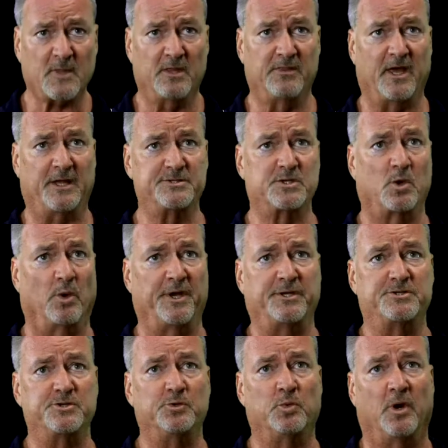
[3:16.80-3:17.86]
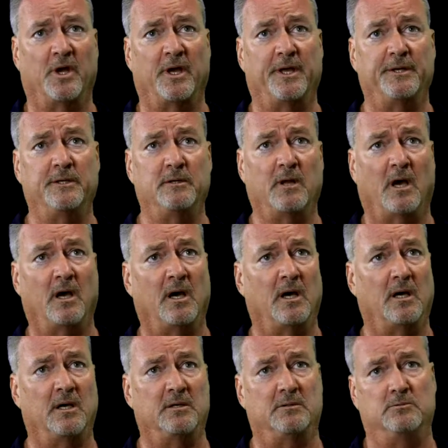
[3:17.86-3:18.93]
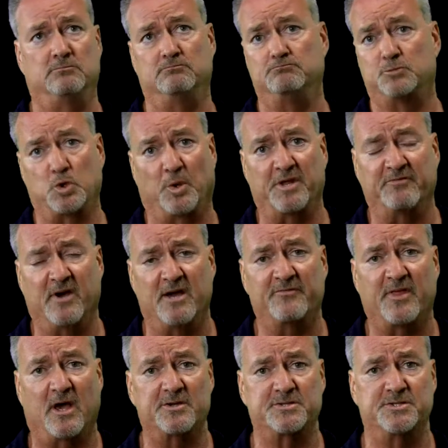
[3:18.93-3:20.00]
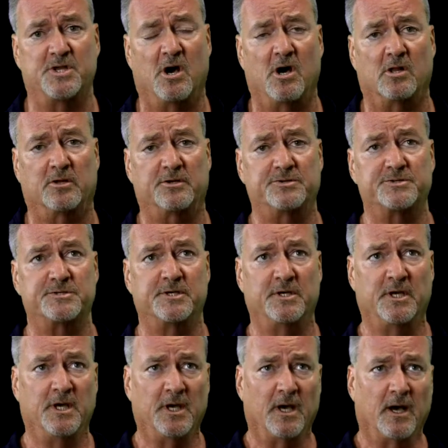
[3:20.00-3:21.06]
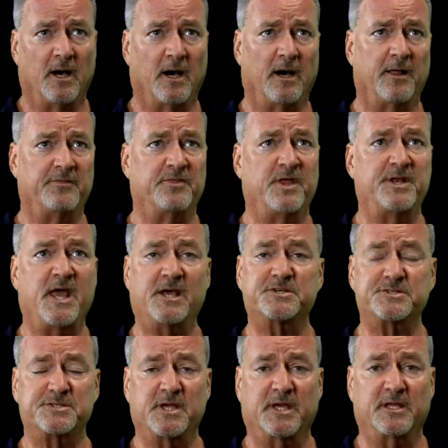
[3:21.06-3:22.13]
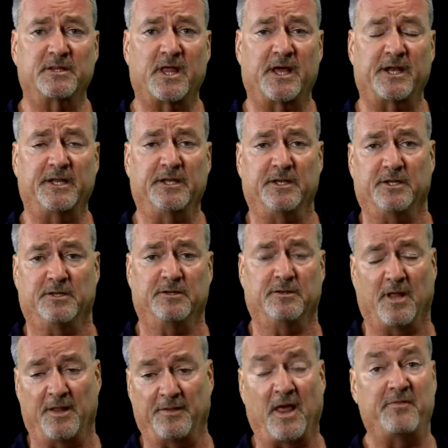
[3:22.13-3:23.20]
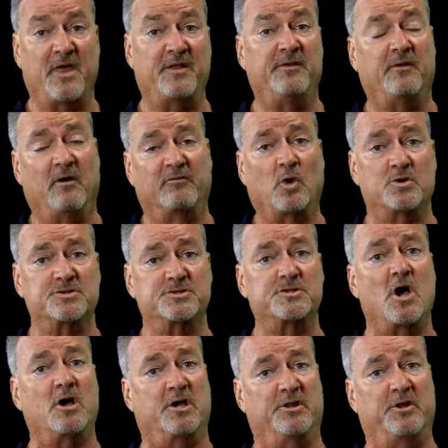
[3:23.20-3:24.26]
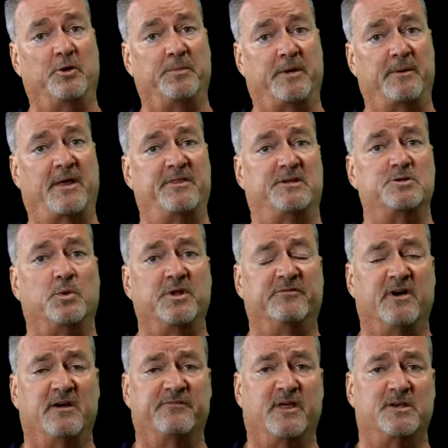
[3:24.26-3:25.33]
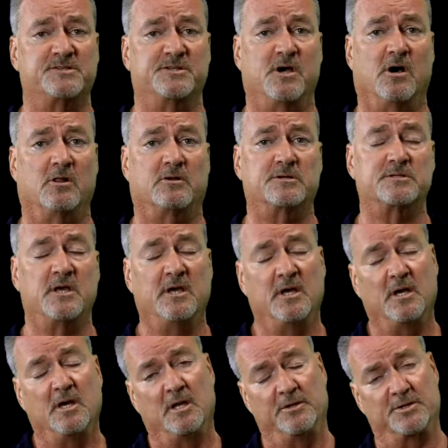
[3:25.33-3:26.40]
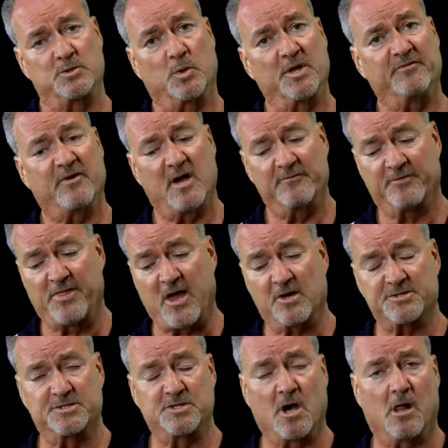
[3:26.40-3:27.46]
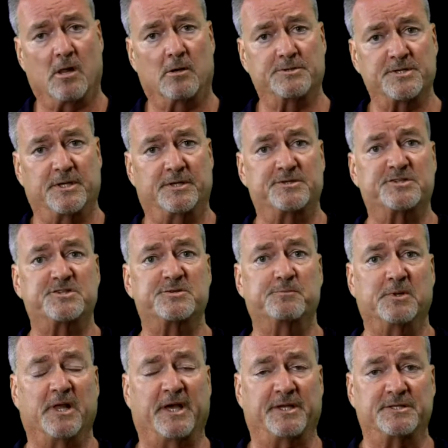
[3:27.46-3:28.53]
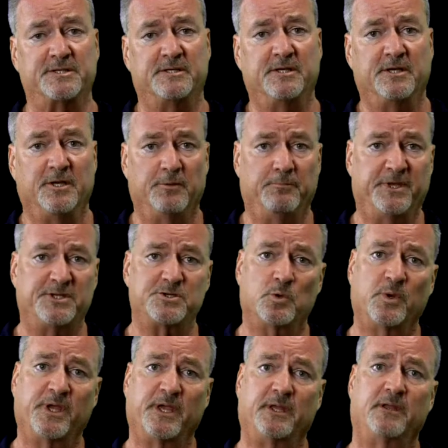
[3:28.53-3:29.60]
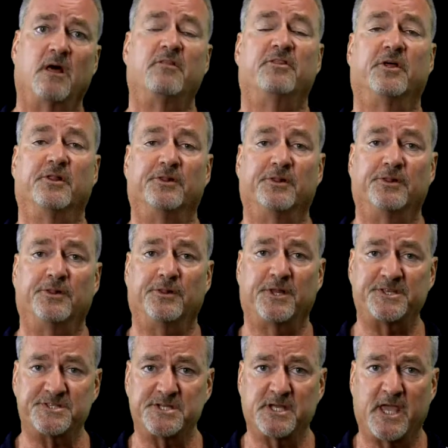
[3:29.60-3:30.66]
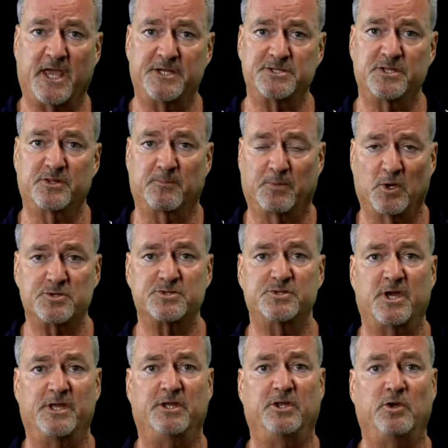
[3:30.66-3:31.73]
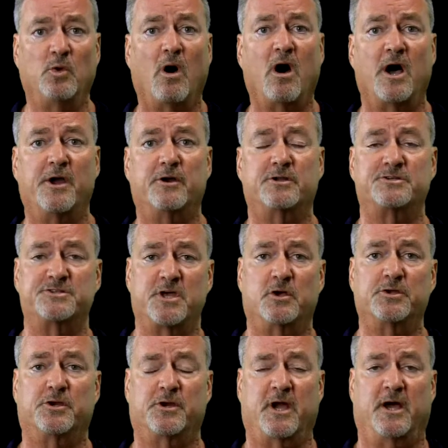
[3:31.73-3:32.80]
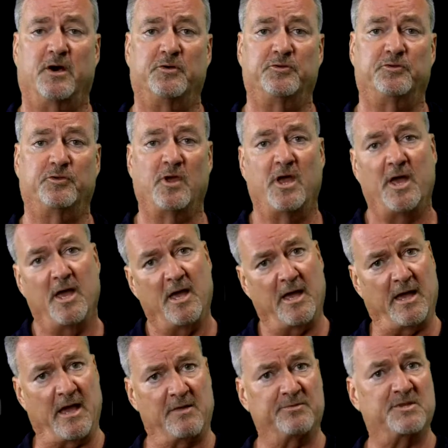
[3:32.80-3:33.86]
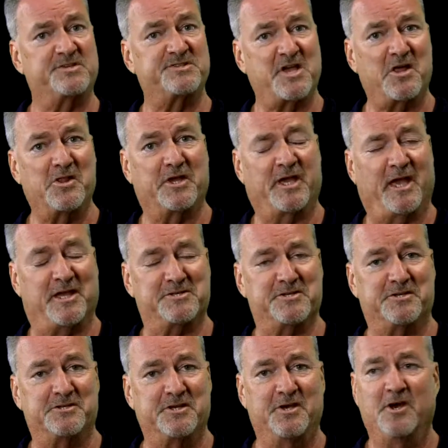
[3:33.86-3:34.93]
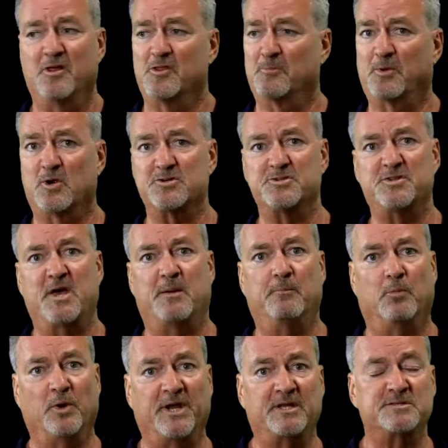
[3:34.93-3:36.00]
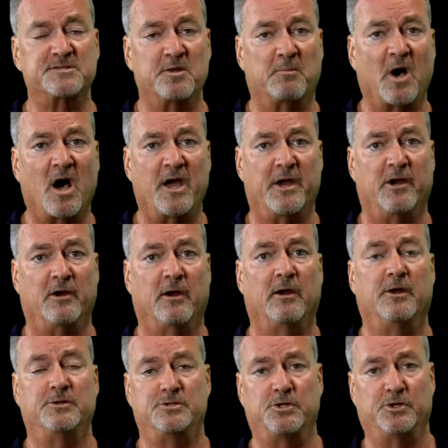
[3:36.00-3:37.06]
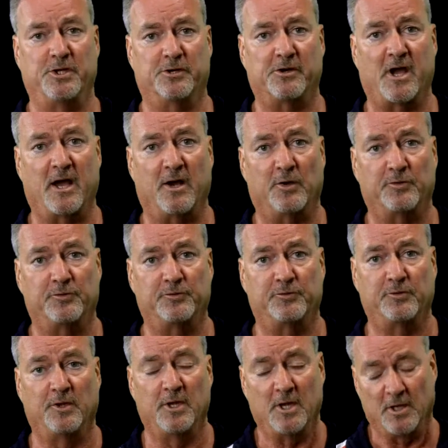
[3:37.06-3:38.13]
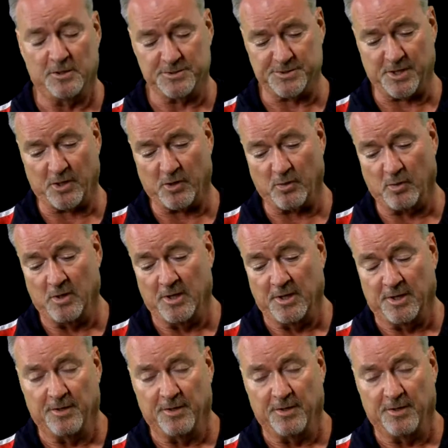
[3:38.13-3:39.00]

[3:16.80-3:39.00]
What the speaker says: that's going to run $25,000. The next thing that, and then of course let's talk a little bit about the $25,000. The $25,000 is split between the listing agent, the person that you hire to sell your house, and the selling agent, the person that brings the buyer to your house. So